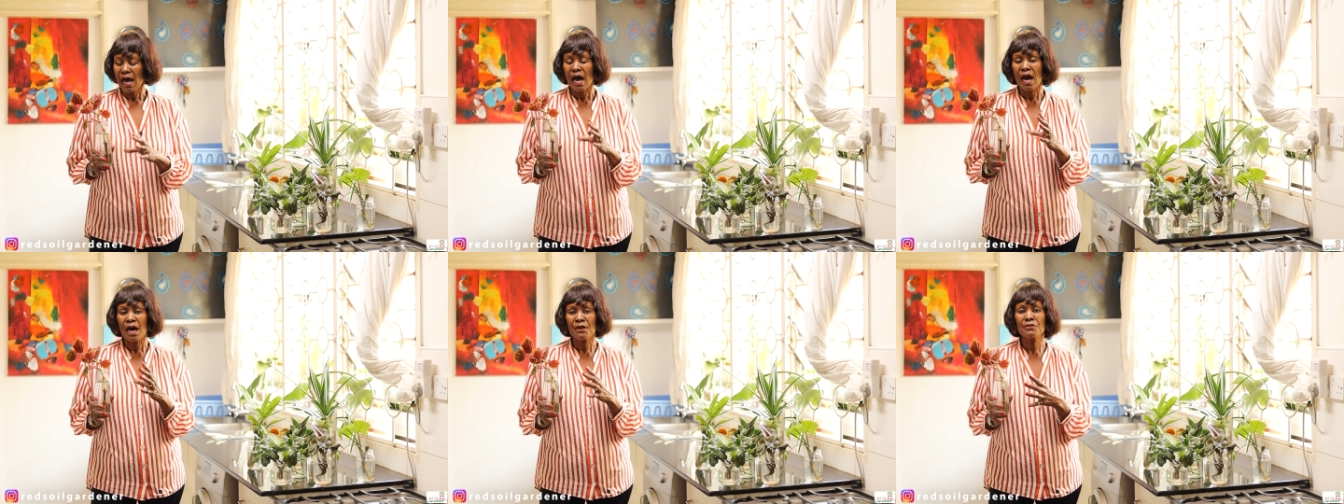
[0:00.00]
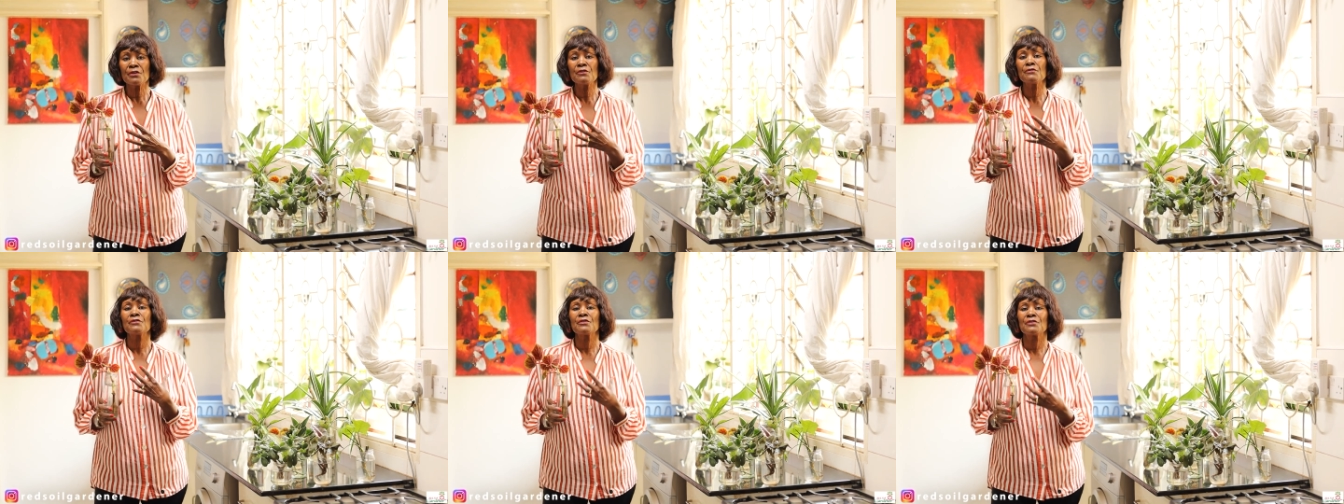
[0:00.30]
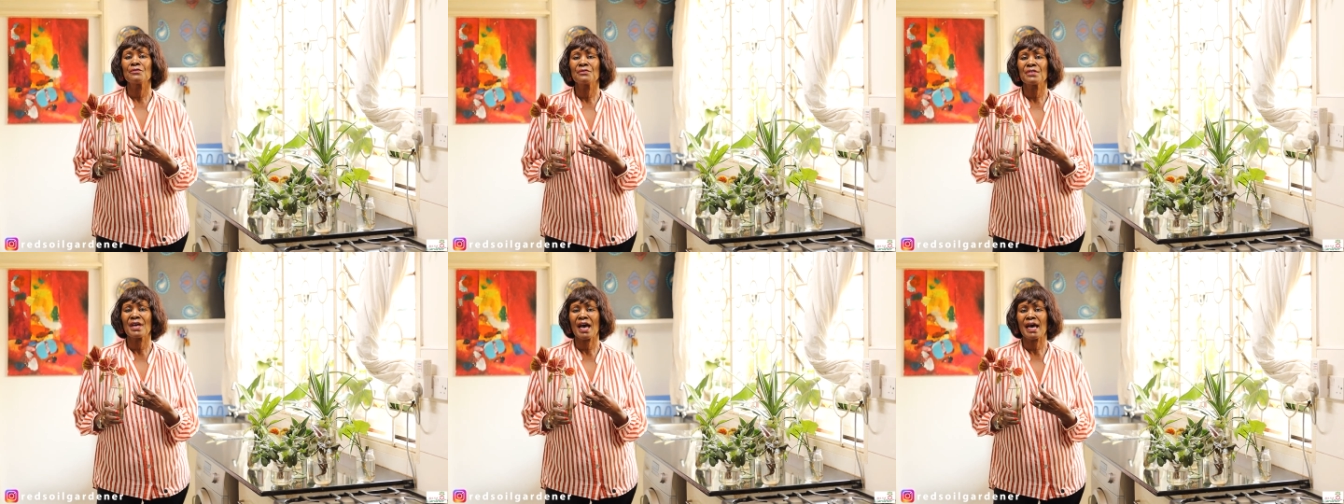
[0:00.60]
Other
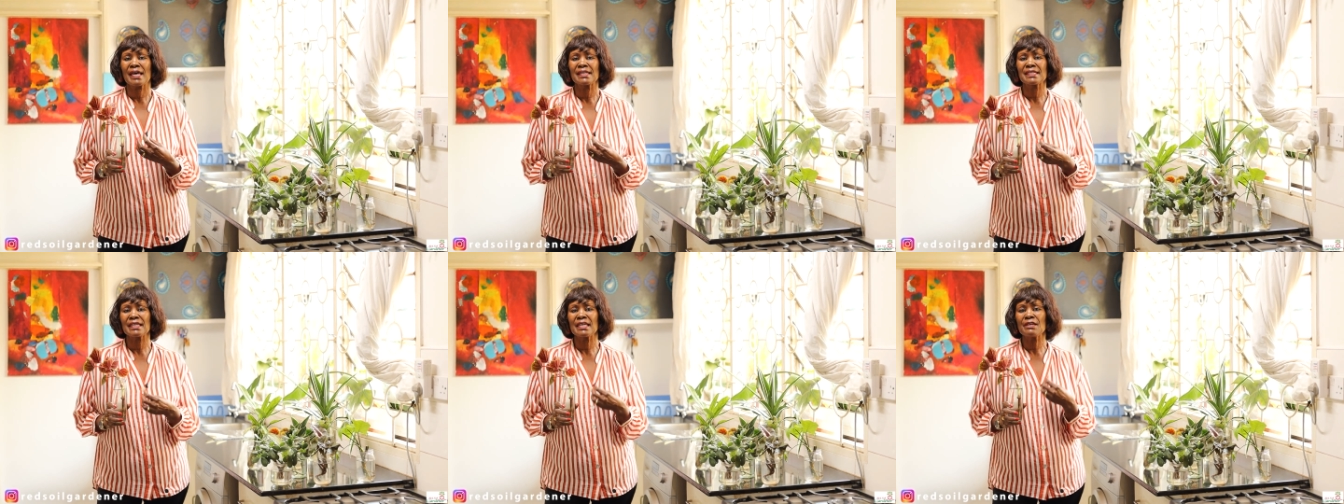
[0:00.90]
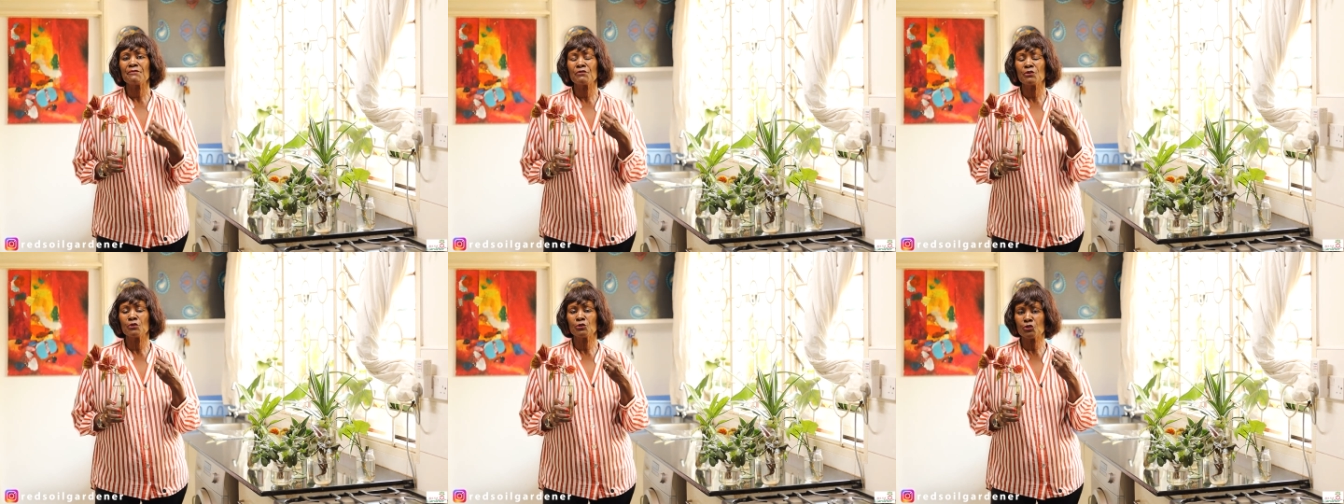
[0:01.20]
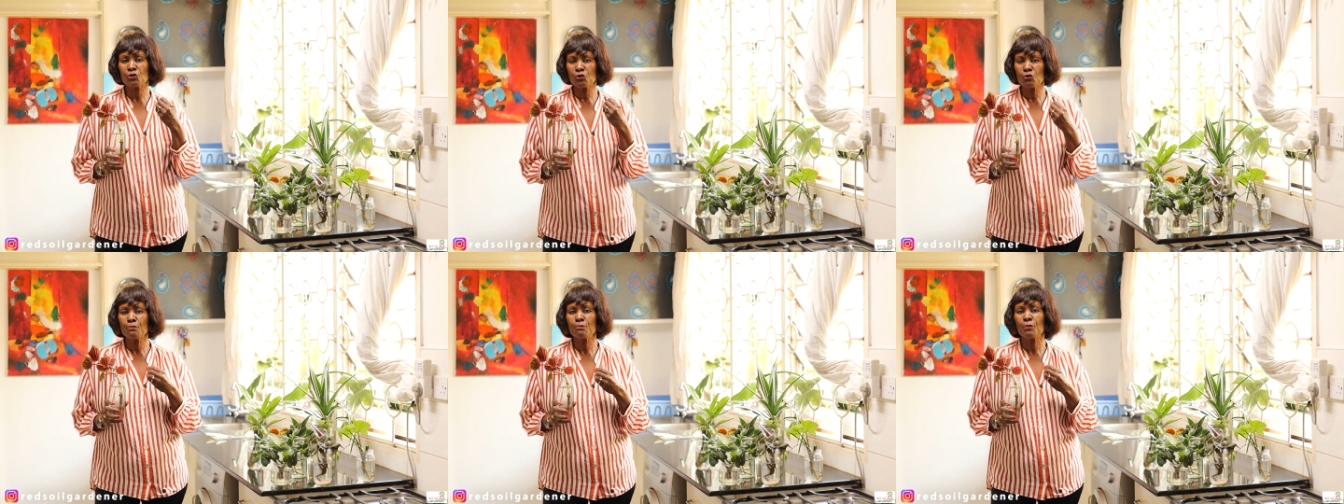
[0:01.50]
than that, if you
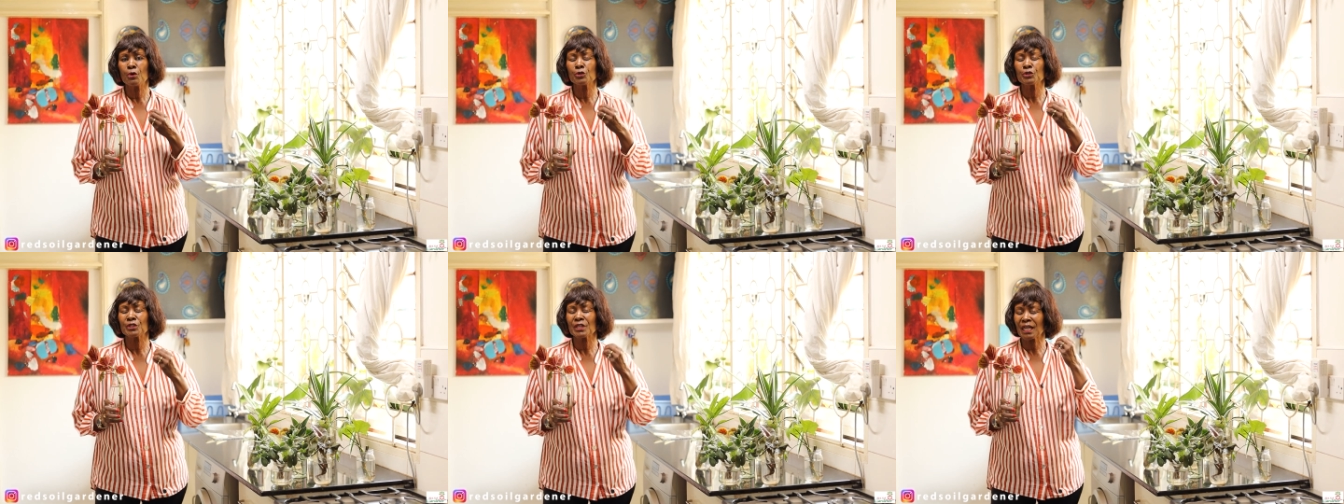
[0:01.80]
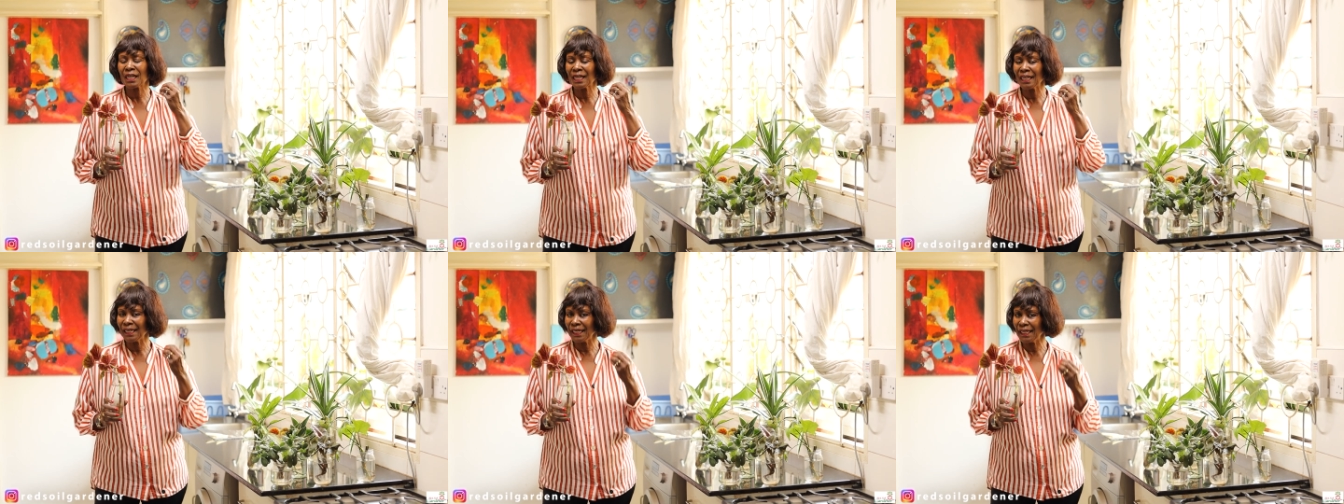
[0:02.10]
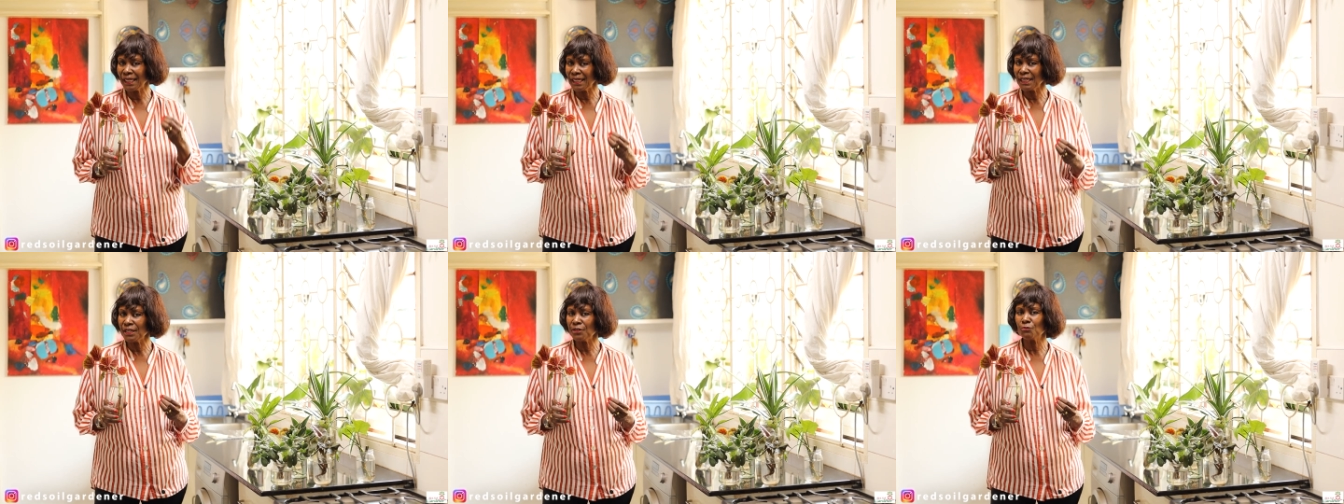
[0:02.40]
do put
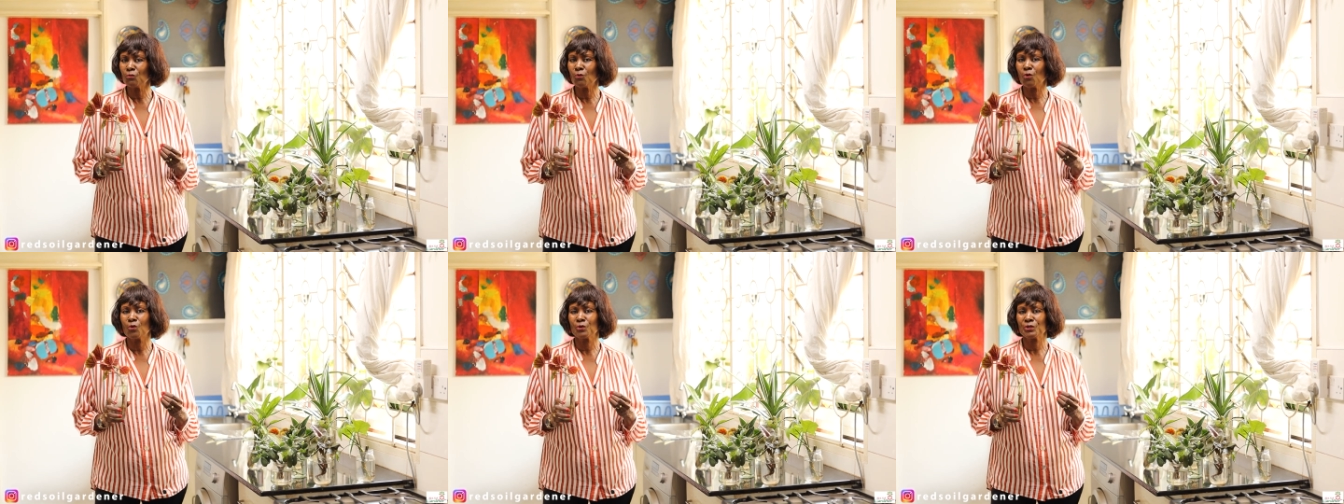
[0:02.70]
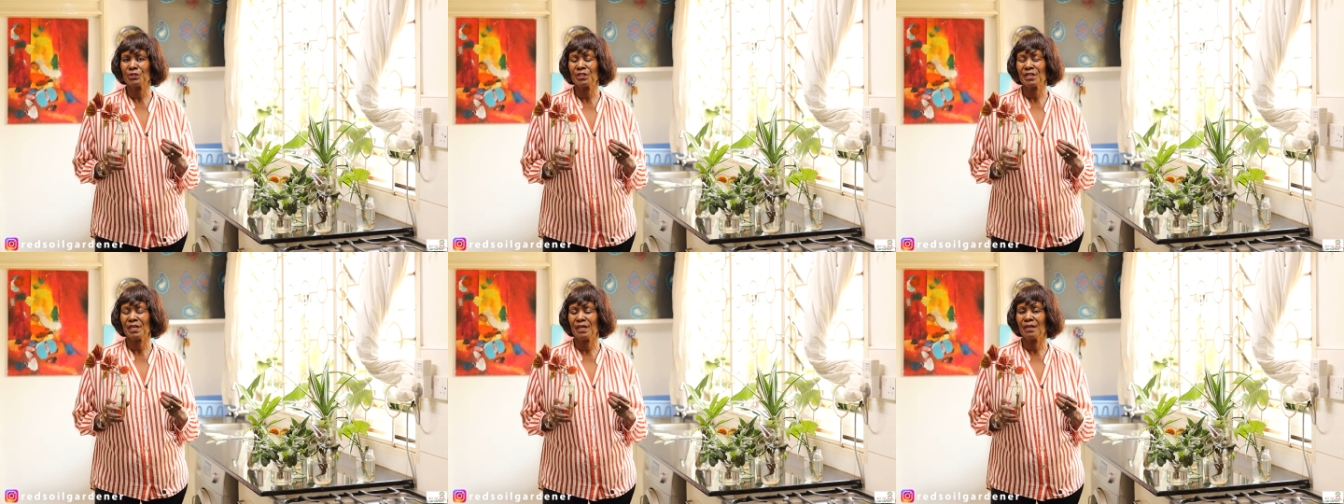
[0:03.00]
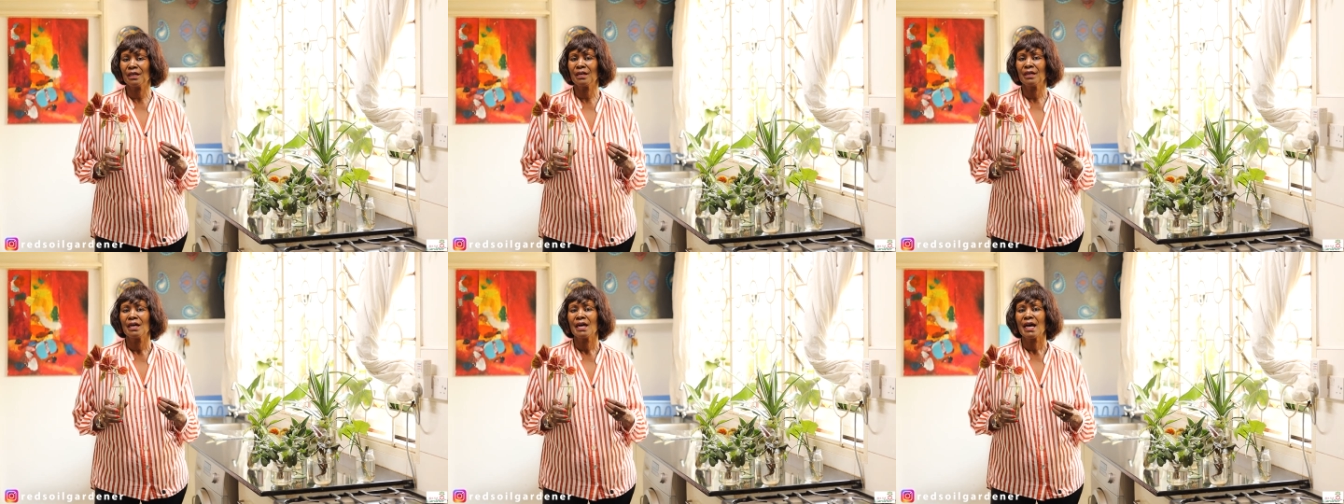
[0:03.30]
clean
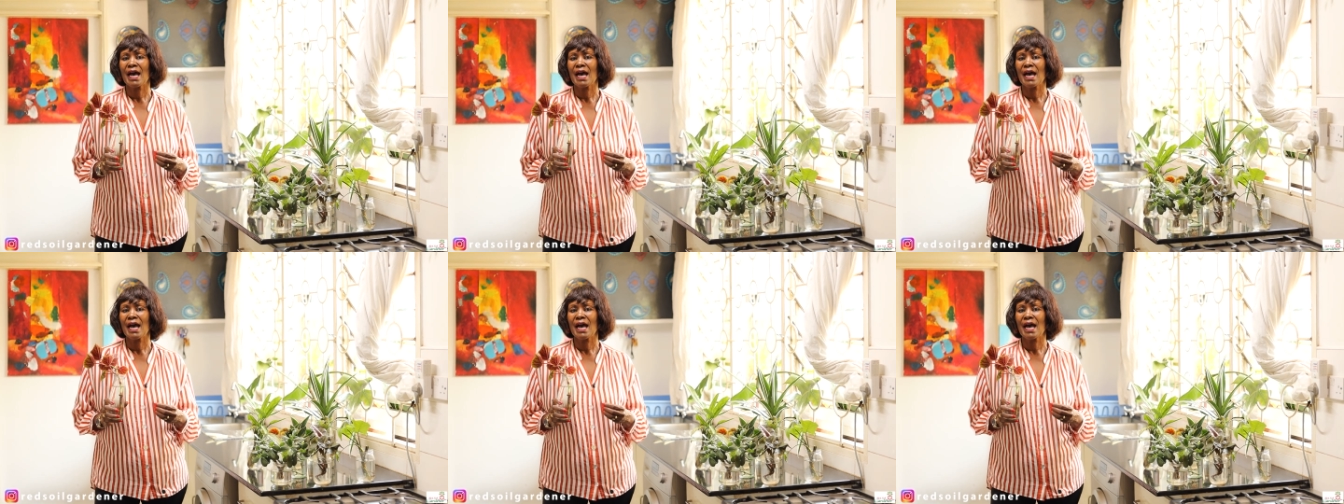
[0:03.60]
water,